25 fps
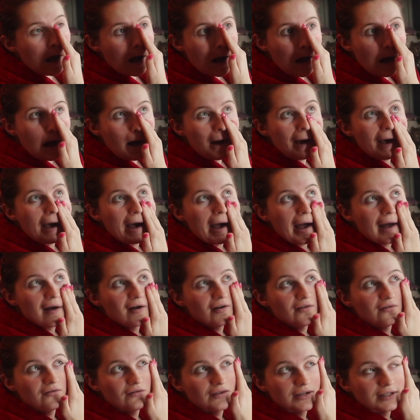I
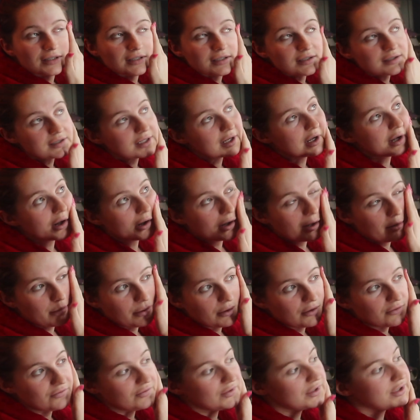have, as I say, a couple
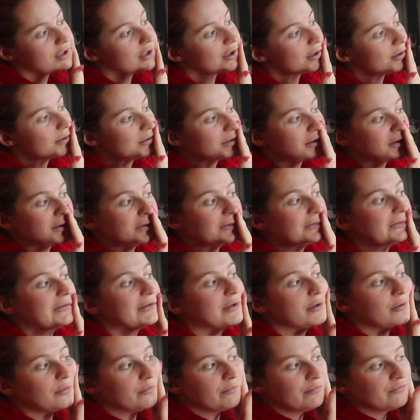of videos to
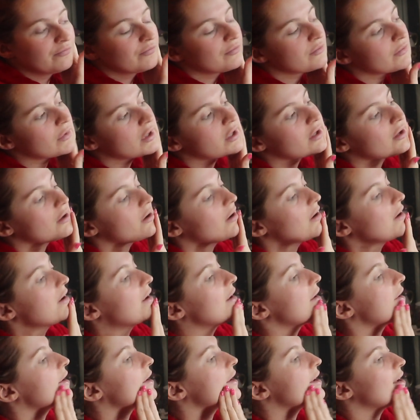film. I
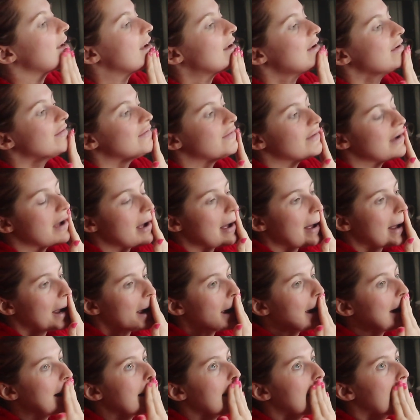have
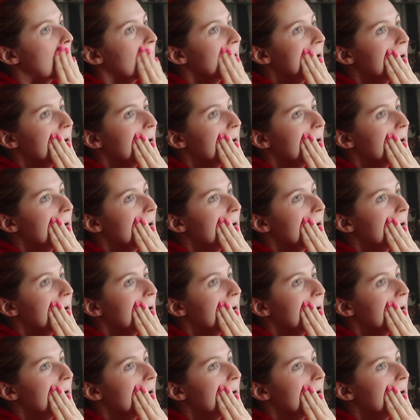a